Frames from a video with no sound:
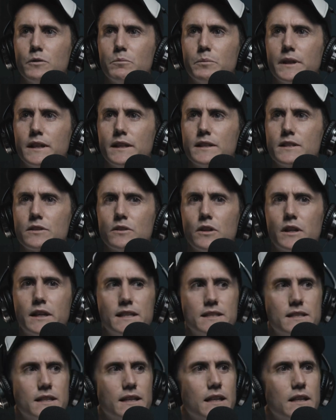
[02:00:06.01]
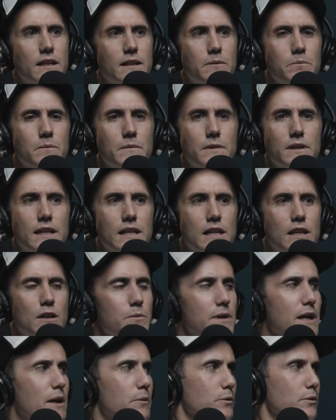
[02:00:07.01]
But it's like, are you going to be
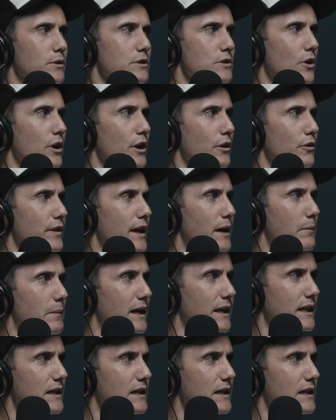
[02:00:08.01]
able to retire on that money?